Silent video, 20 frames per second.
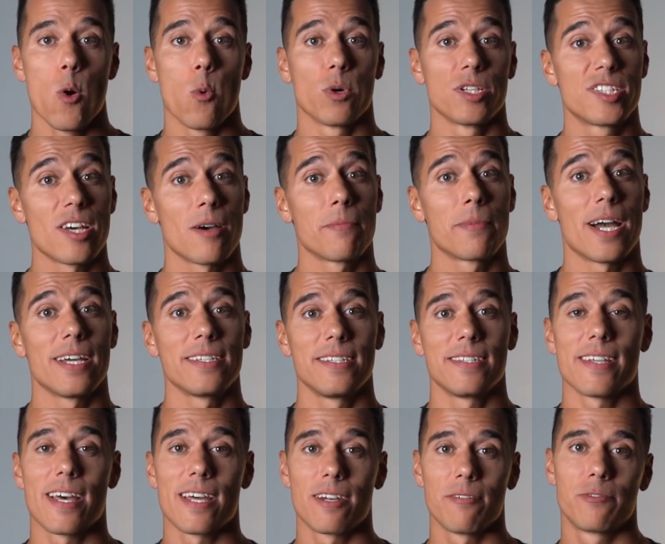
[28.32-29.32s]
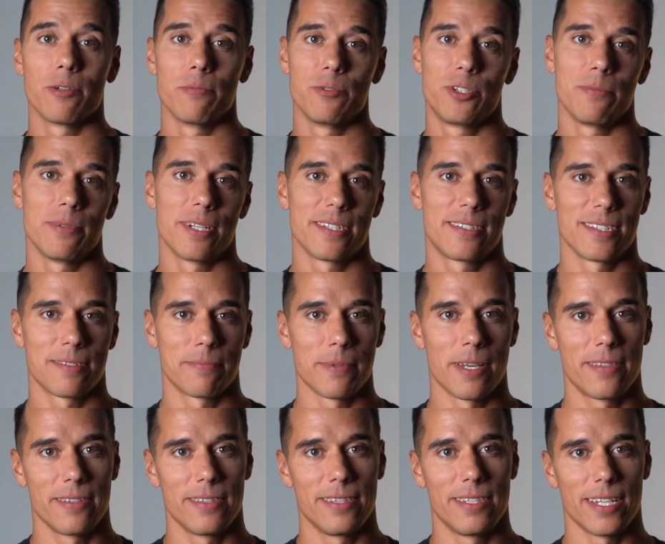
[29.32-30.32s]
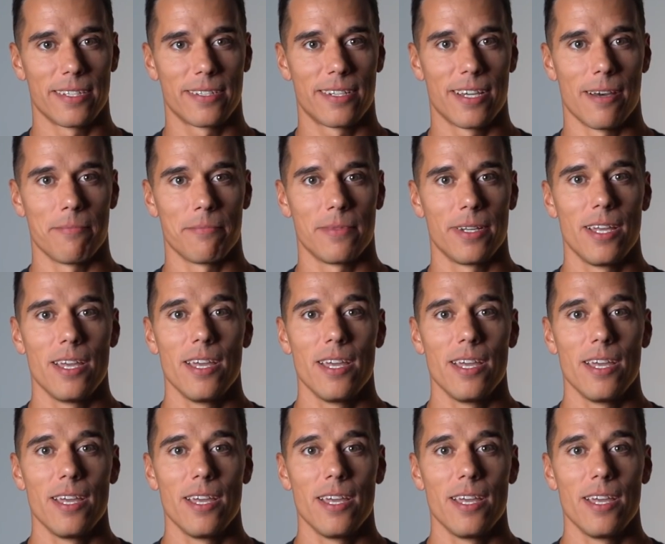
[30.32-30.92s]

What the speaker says: What's up guys, it's Adam from gymnasticsmethod.com.